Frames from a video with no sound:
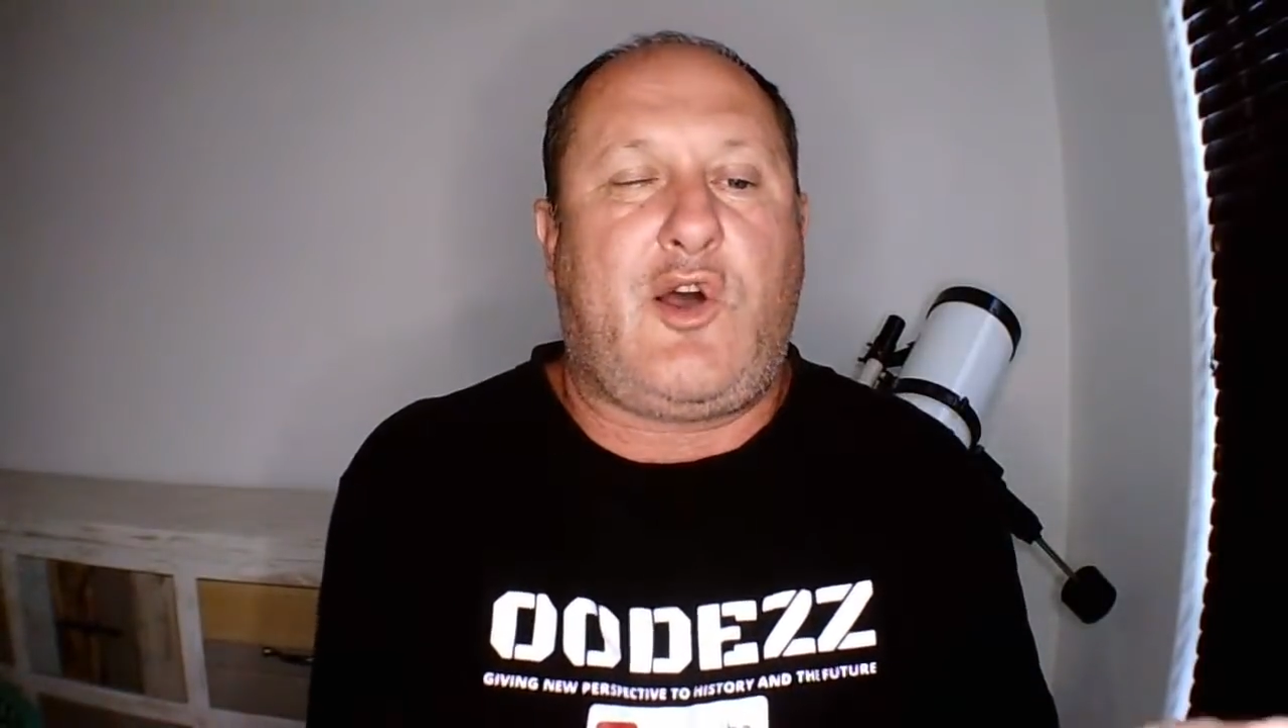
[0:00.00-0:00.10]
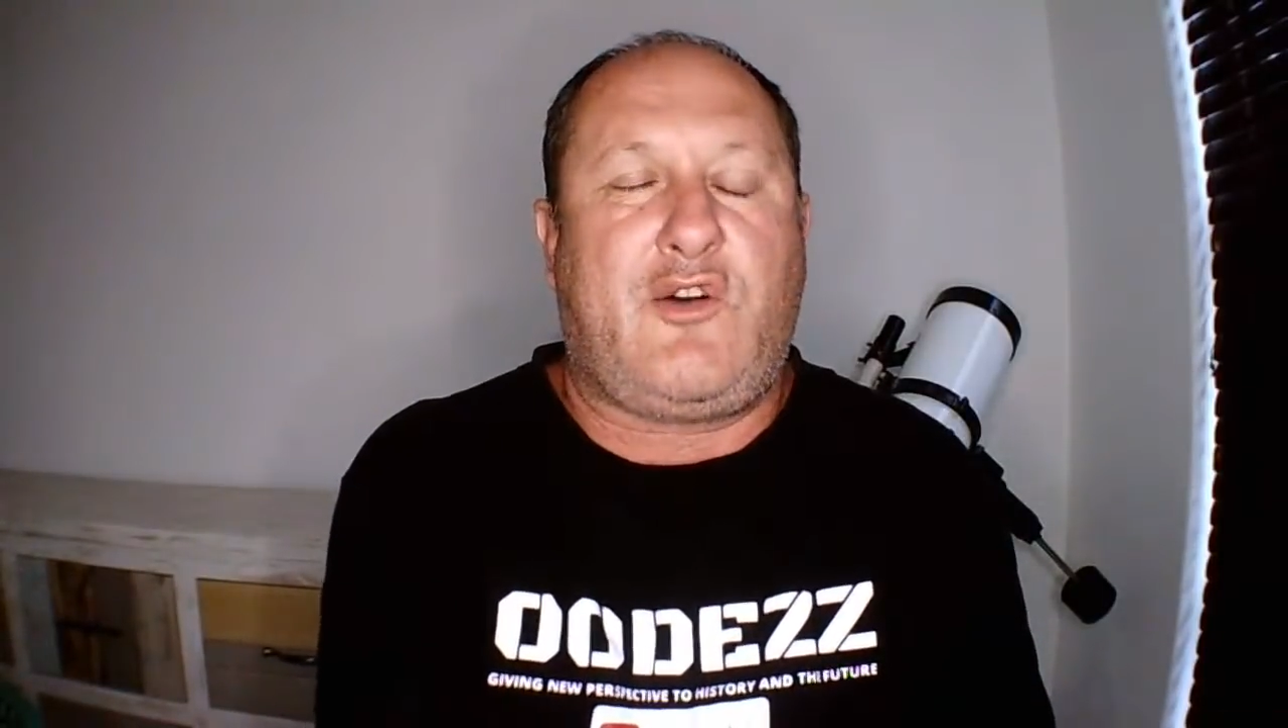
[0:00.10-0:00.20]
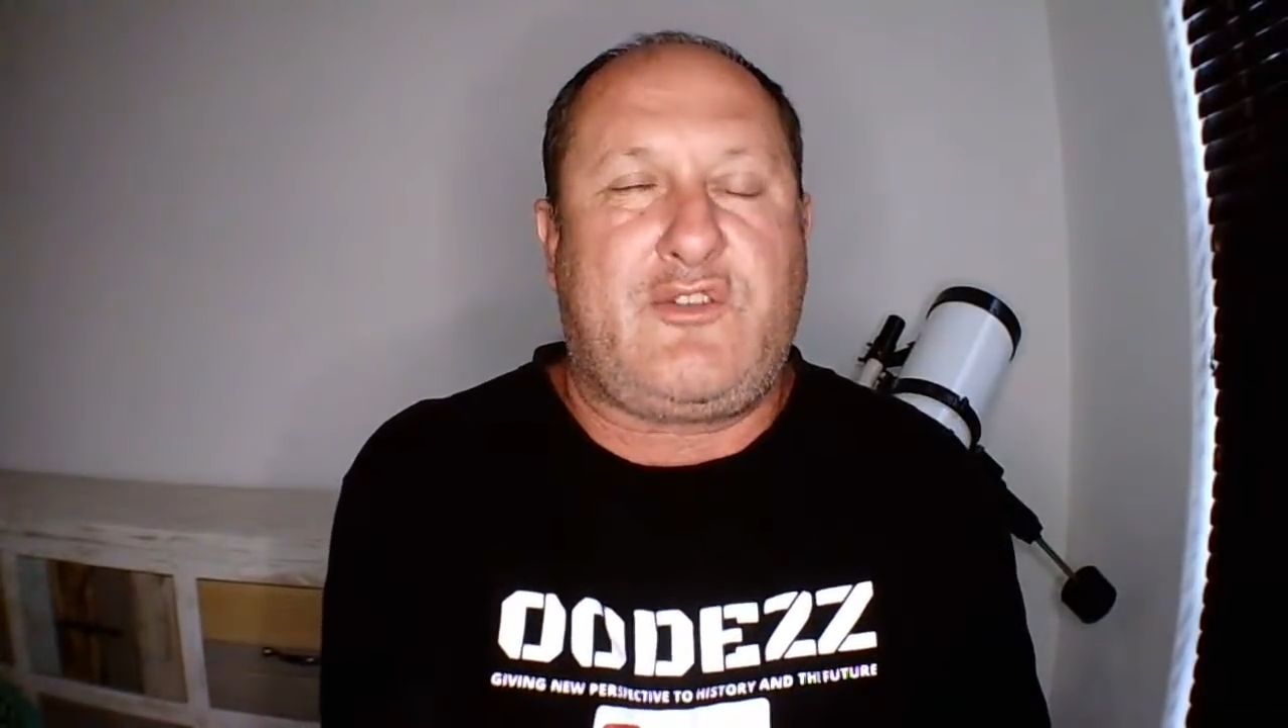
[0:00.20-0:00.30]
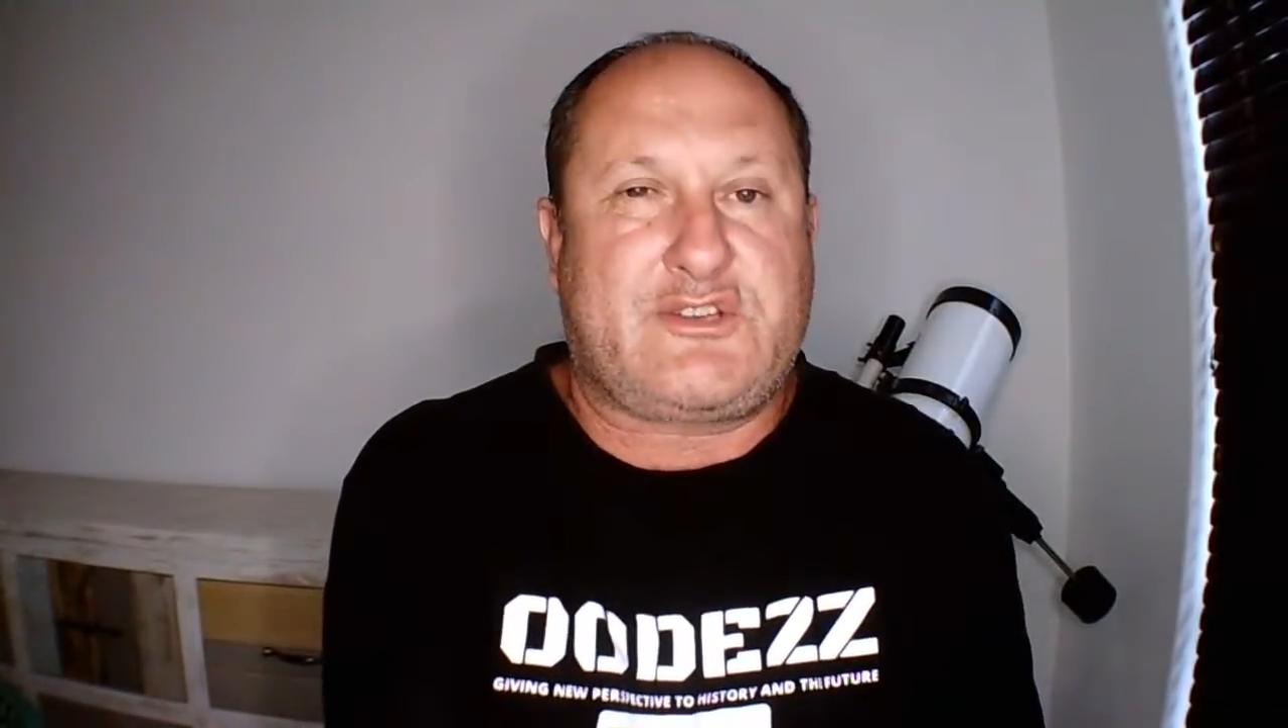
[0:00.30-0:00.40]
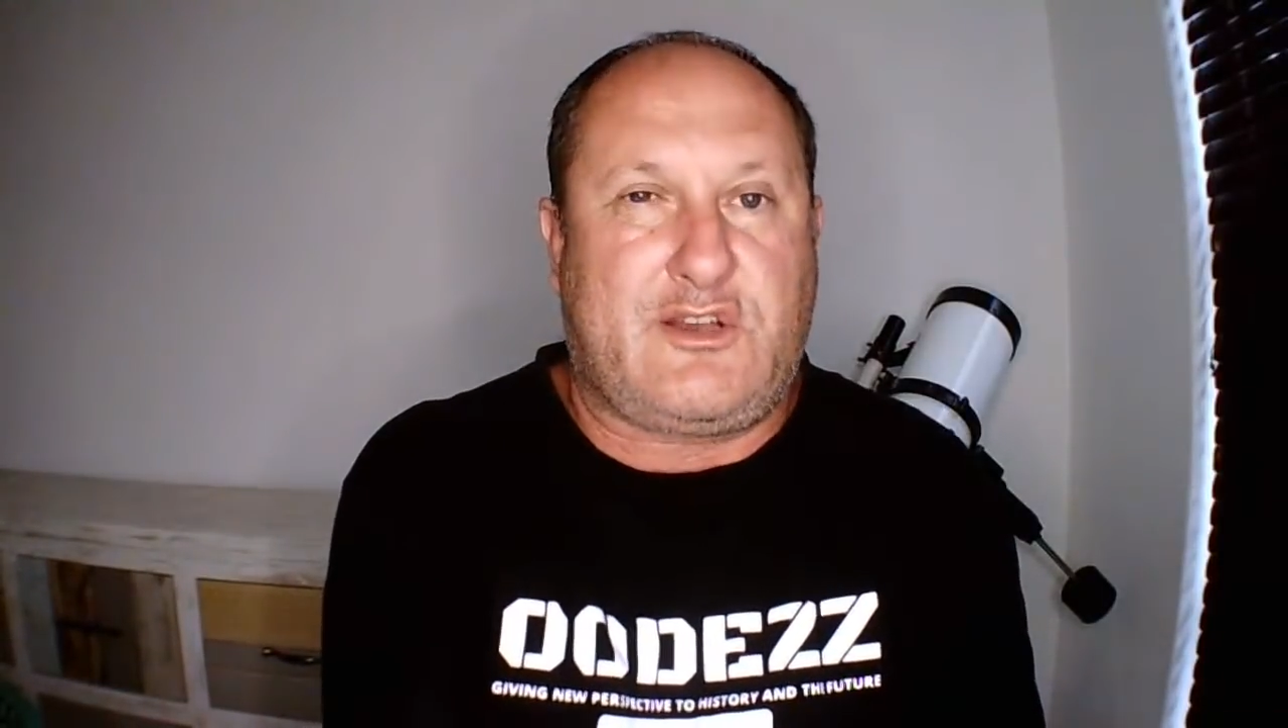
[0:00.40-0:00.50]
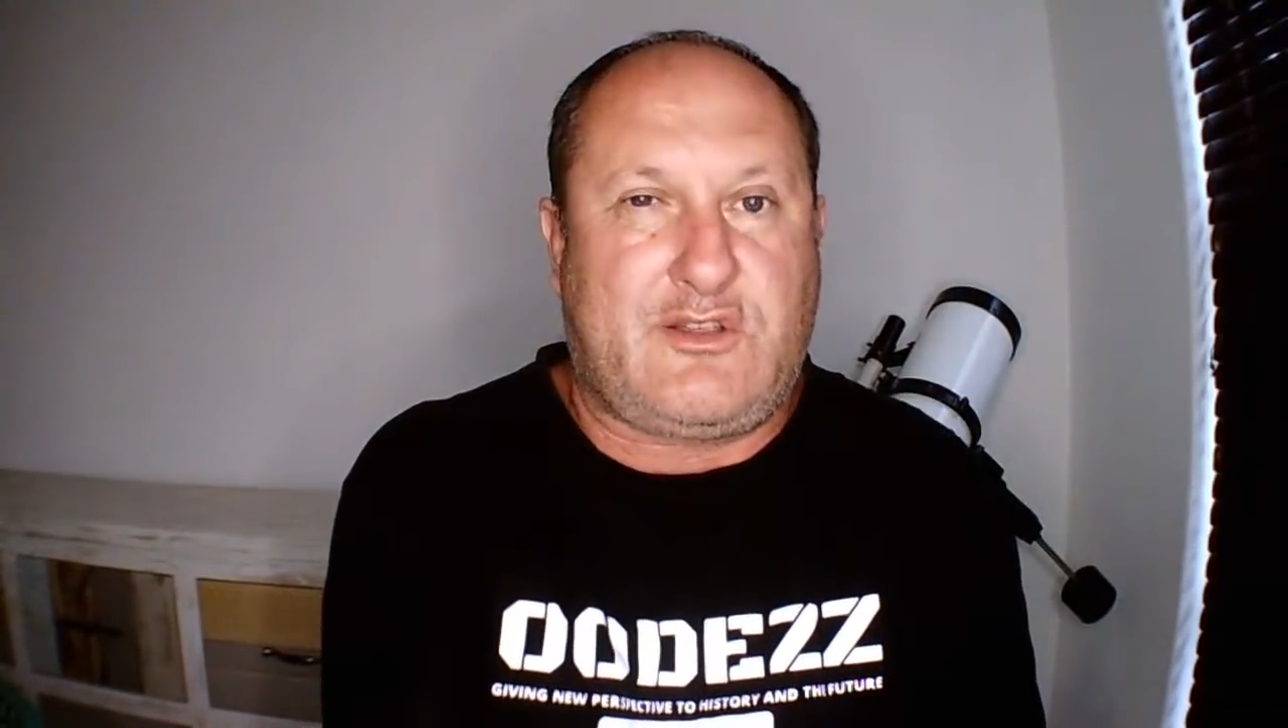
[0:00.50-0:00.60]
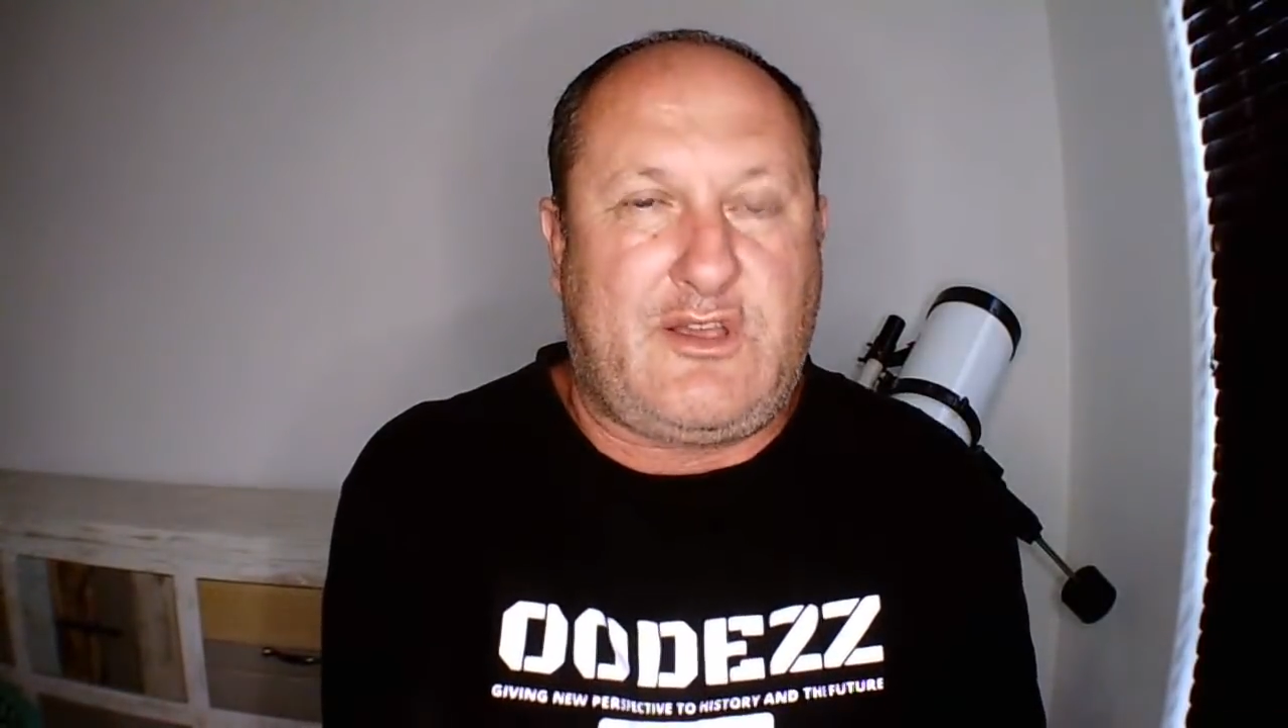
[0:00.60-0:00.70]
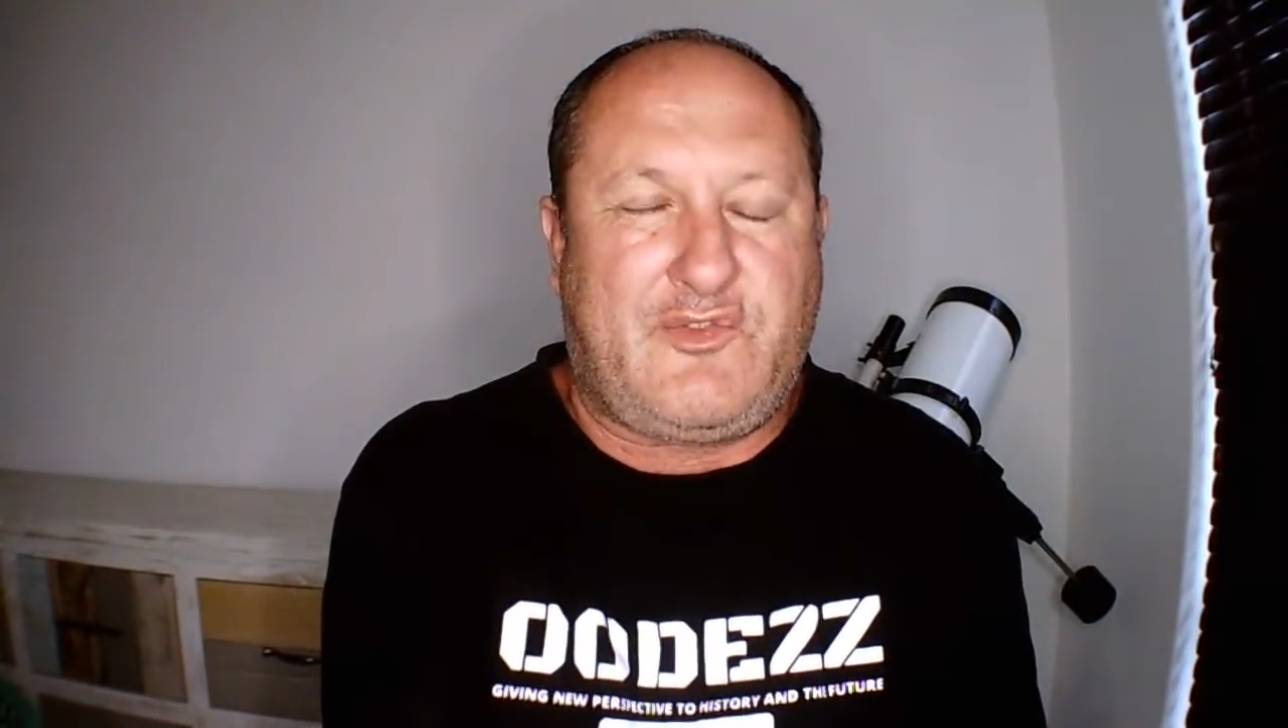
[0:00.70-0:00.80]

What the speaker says: of a South